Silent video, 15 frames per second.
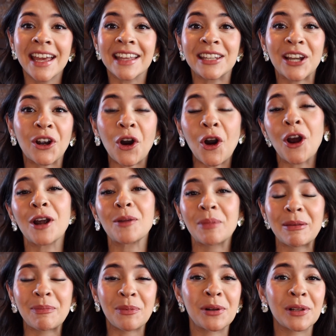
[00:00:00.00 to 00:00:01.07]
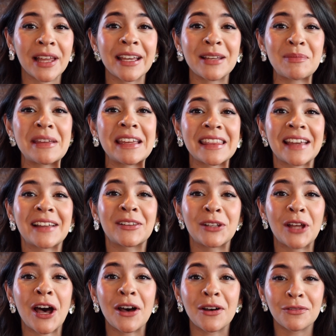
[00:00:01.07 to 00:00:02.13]
there are people like me that
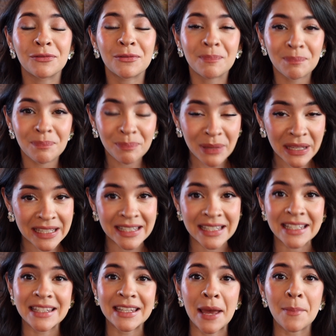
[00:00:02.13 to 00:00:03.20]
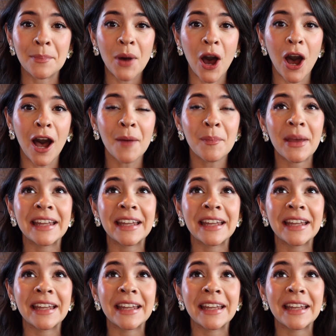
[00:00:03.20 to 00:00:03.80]
love pieces that pop,